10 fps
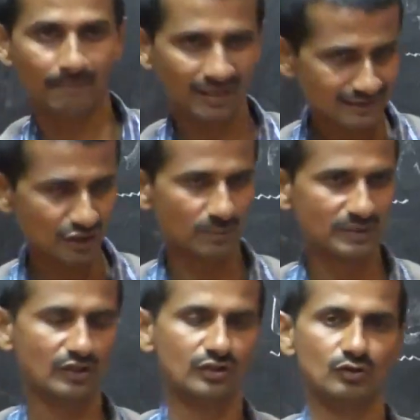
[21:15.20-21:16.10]
method
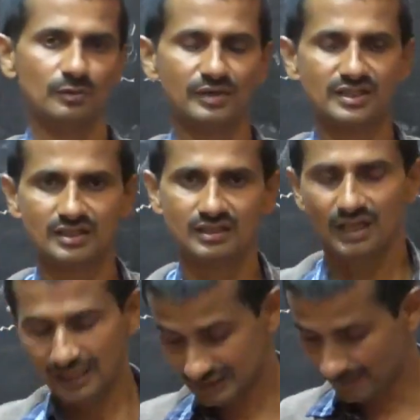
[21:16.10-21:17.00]
of non-cooperation
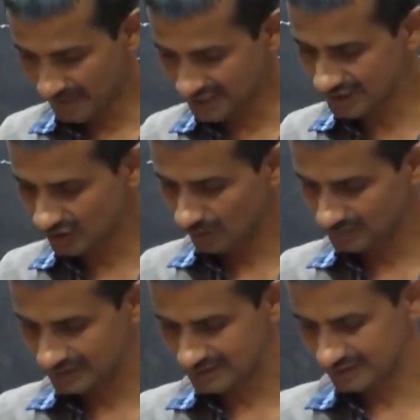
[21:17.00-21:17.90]
and the method of
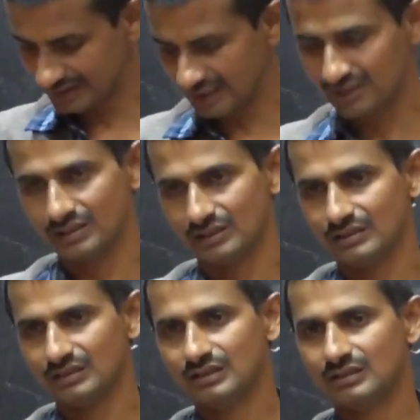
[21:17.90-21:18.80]
that satyagraha
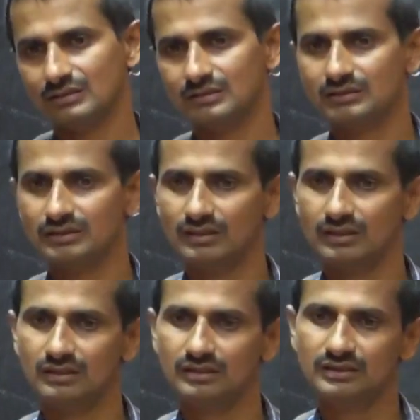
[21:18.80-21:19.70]

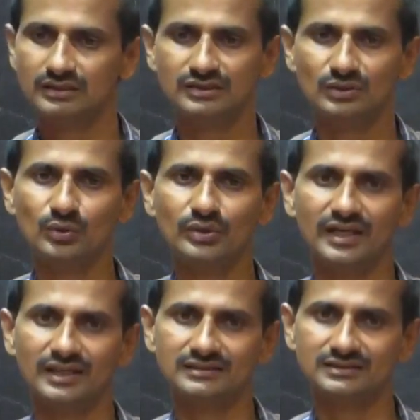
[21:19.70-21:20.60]
is known
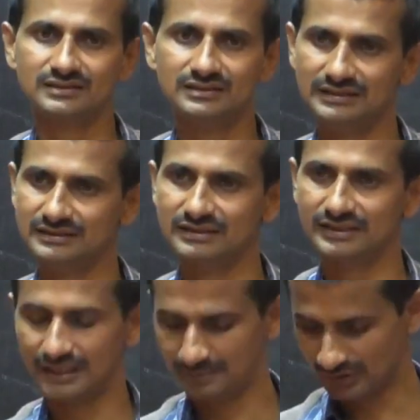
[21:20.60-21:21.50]
as, that is a
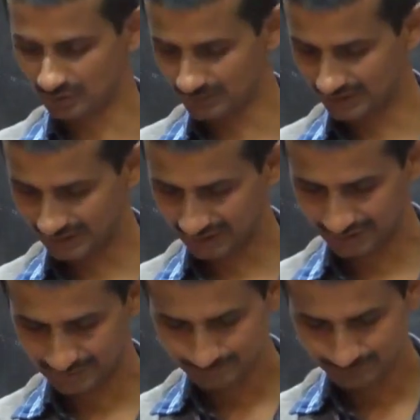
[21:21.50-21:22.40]
grammar of
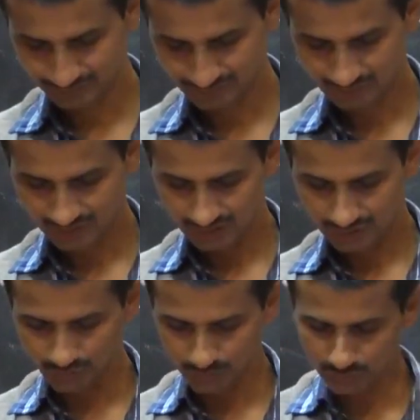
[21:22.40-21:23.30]
anarchy.
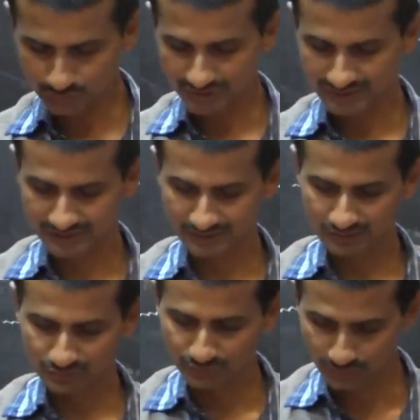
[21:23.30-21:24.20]
Due to
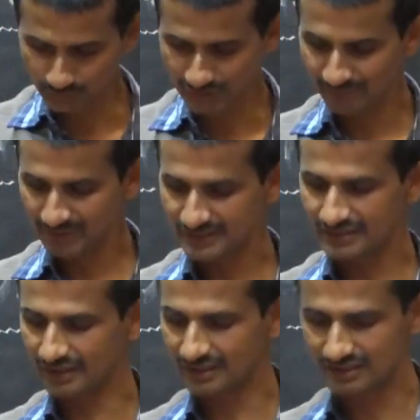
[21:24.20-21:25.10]
the
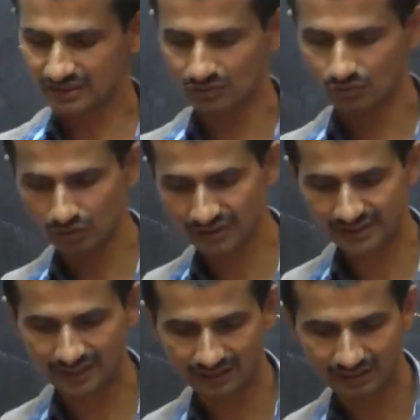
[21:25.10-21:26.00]
misdirection or
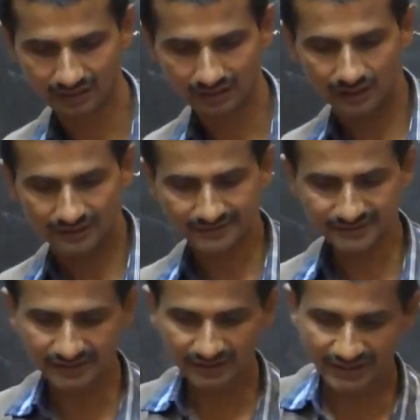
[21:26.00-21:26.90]
volatile,
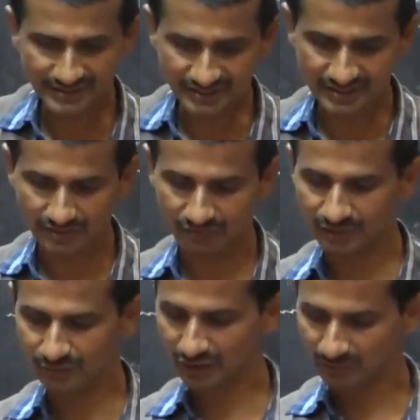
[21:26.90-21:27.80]
such a agitation
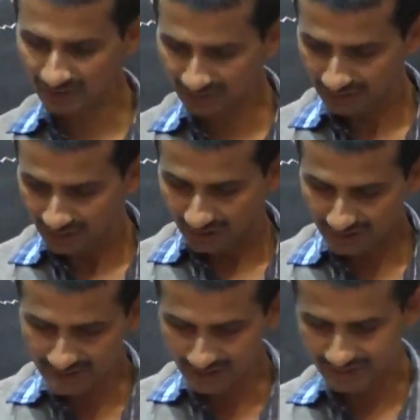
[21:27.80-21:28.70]
invariably
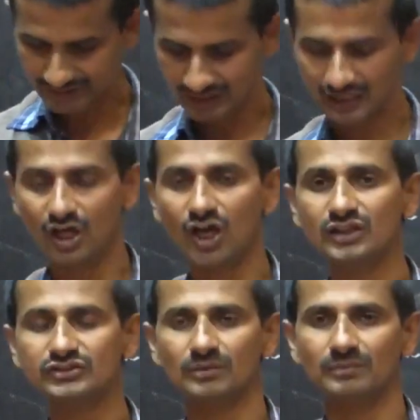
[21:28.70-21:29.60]
result in the
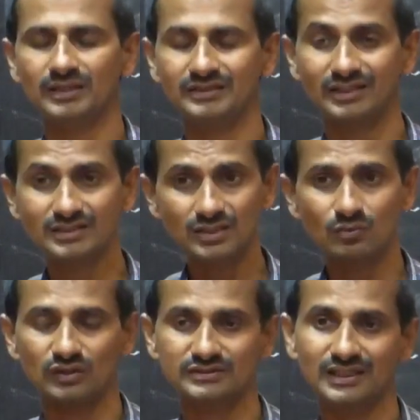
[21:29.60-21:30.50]
loss of, and the result
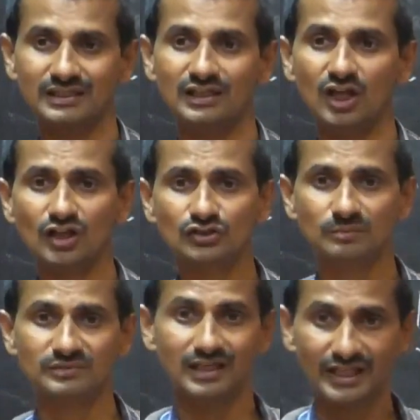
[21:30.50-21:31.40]
was that loss
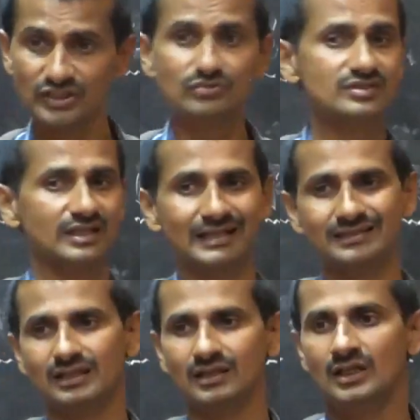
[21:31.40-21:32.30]
of the lives and
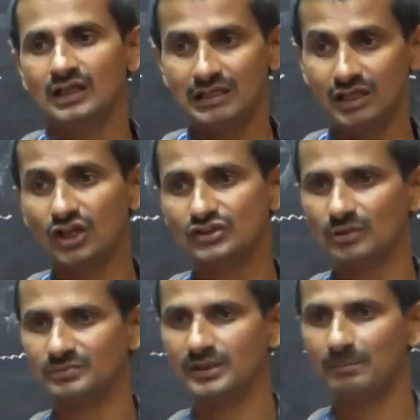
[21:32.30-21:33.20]
the loss
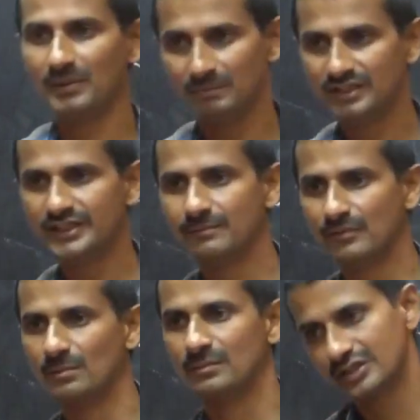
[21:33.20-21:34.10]
of the public
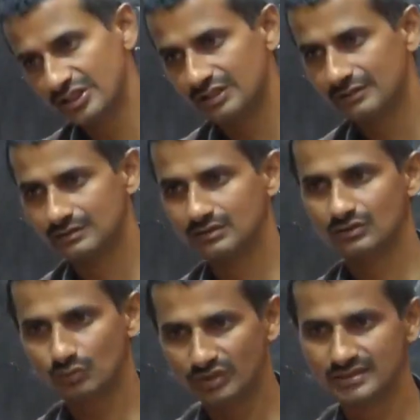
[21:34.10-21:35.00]
property.
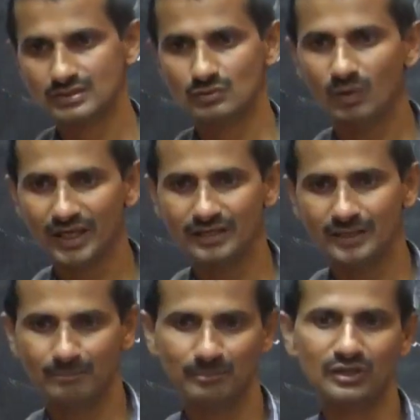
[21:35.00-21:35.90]
Today's why?
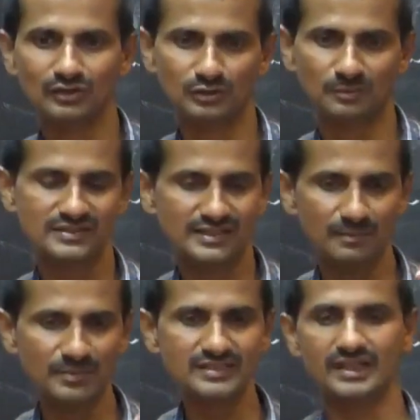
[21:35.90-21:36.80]
Because of a
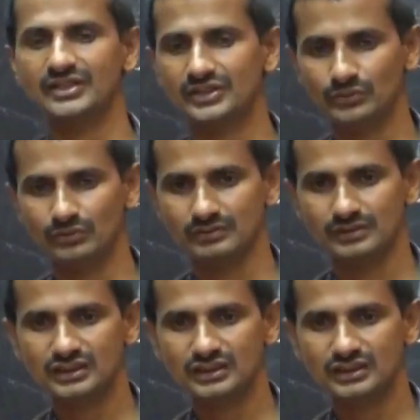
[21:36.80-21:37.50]
selfish attitude